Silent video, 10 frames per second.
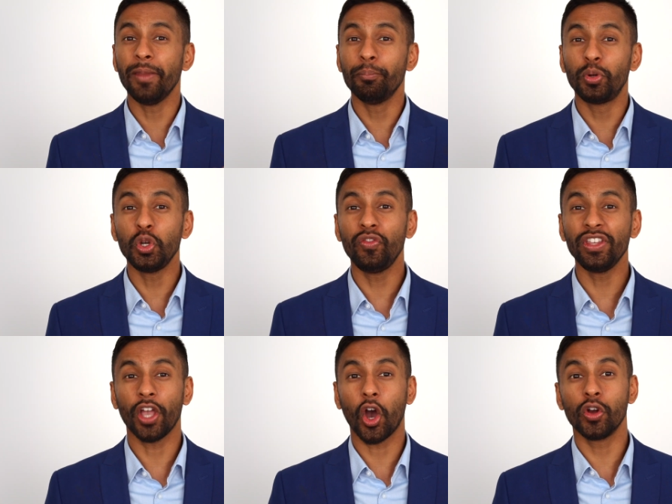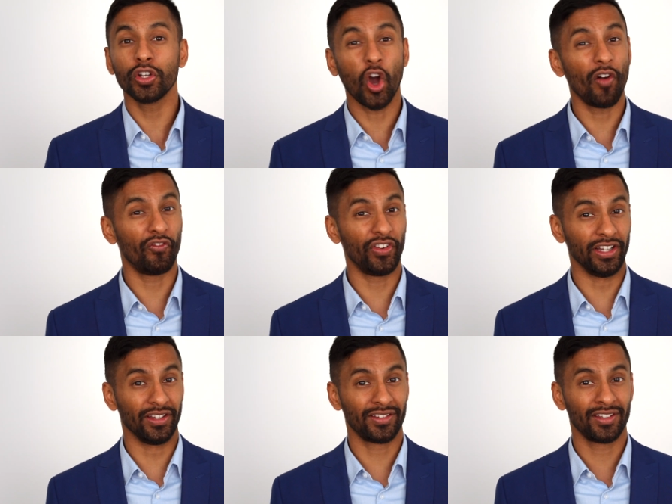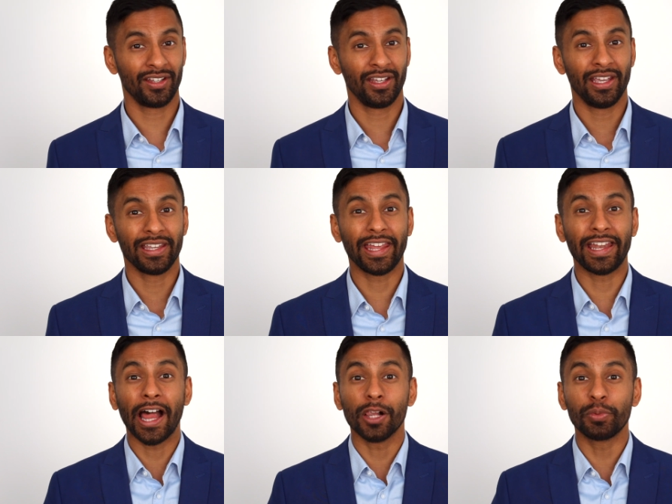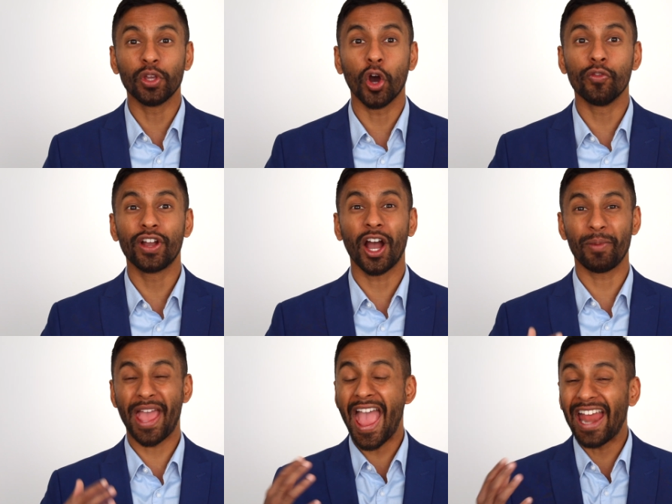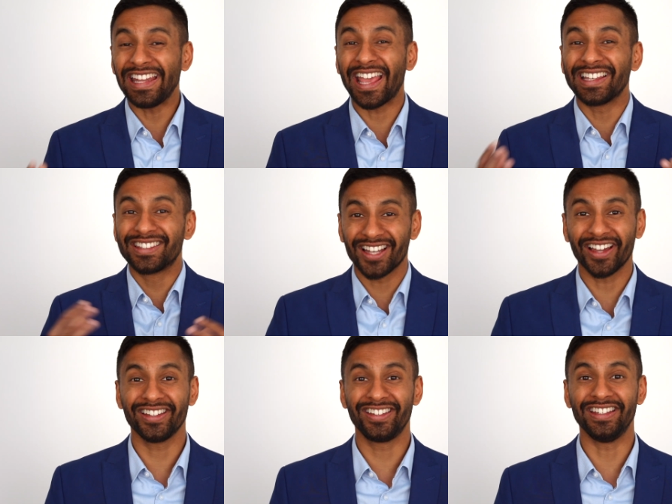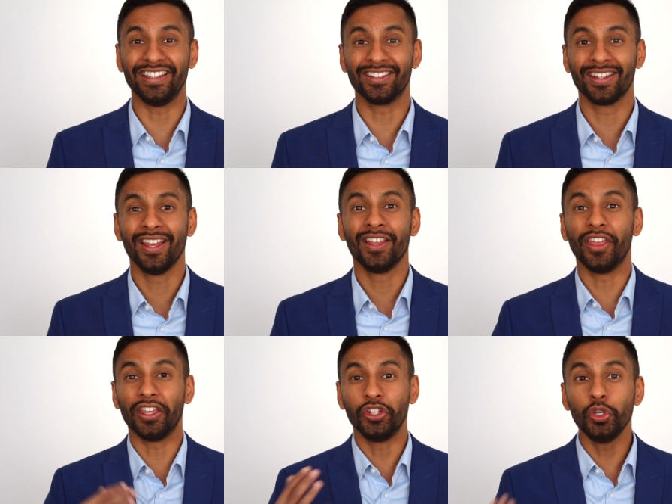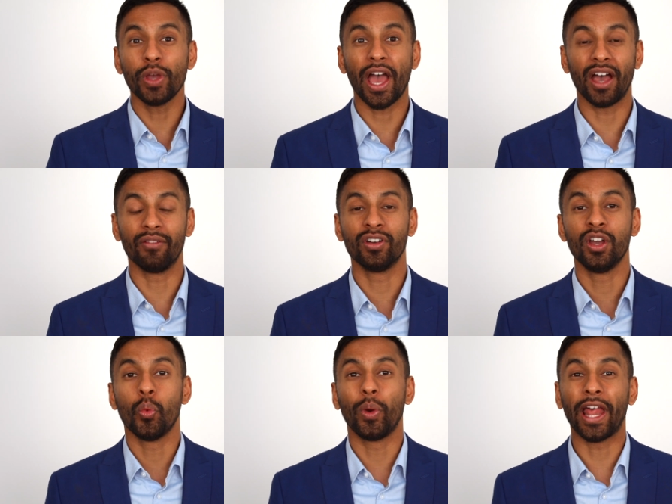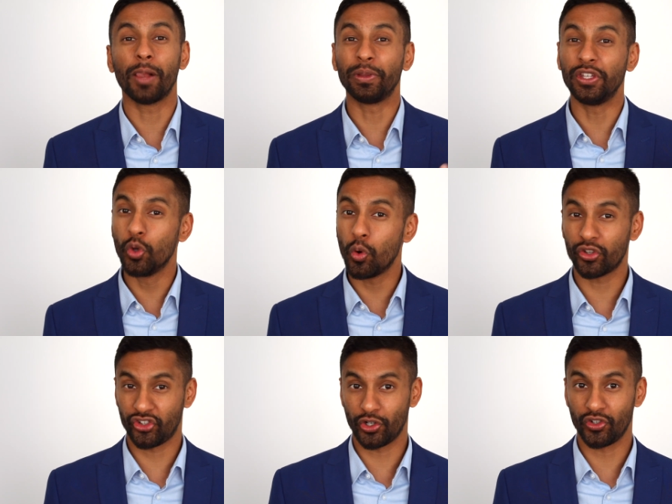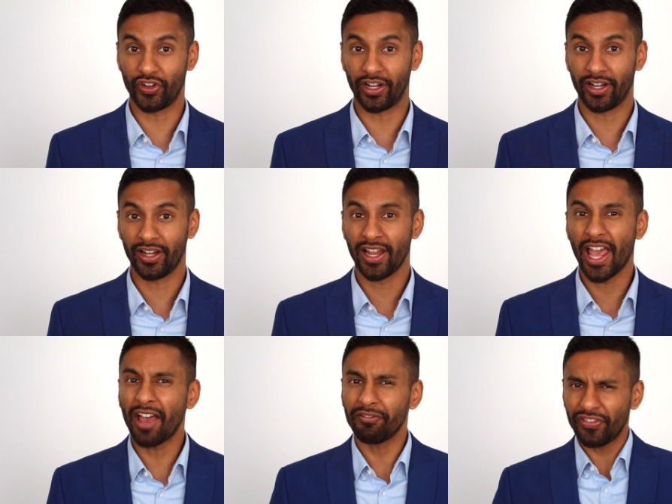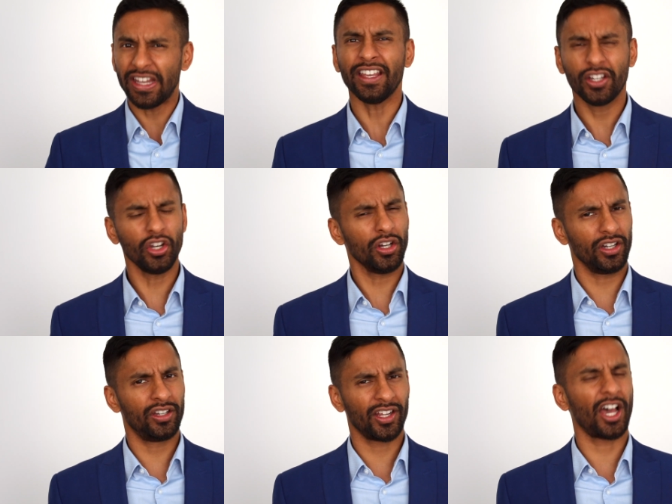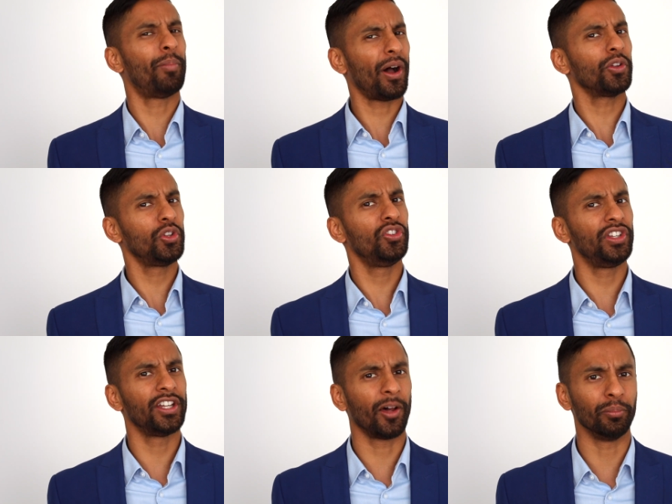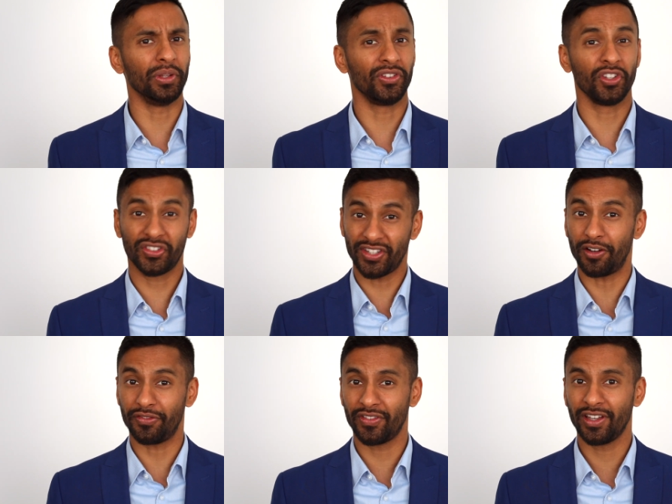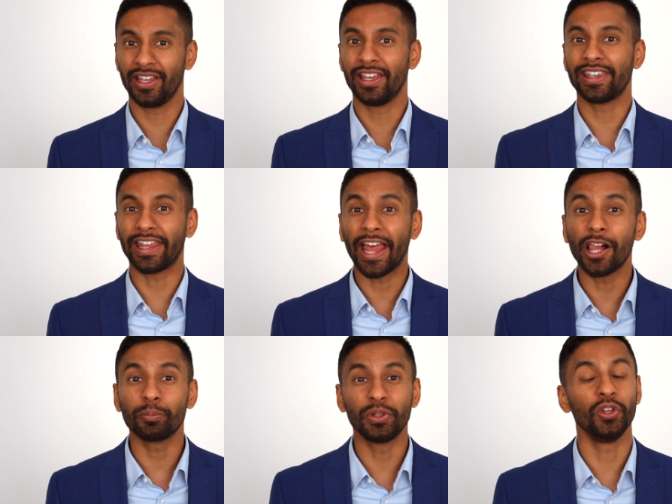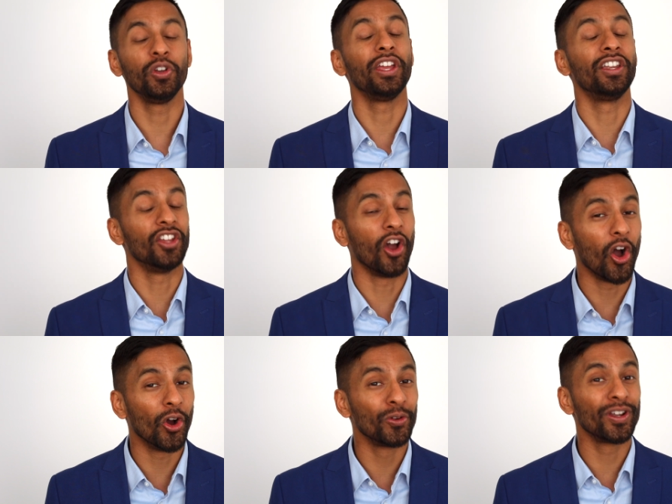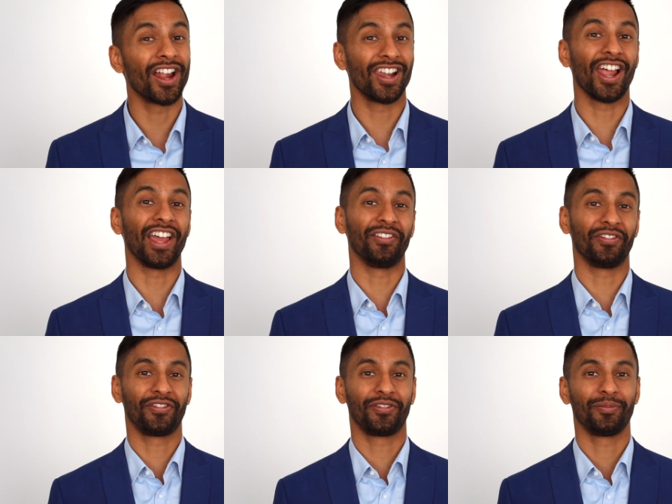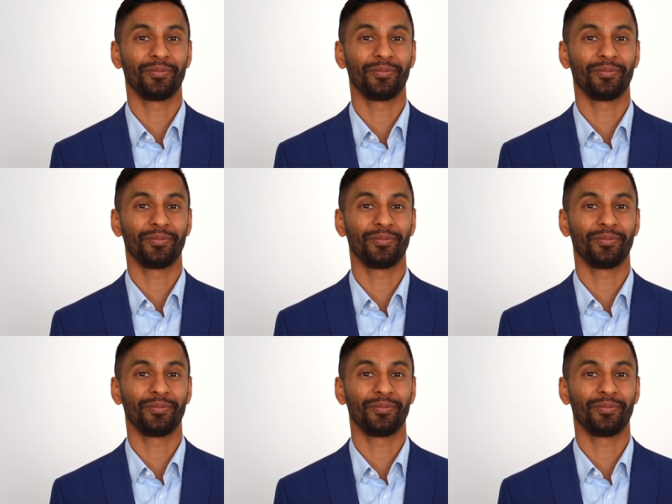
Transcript: Improving your own confidence can help you overcome any anxieties that you have when helping your children. And feeling good about using numbers yourself can help you in your own life.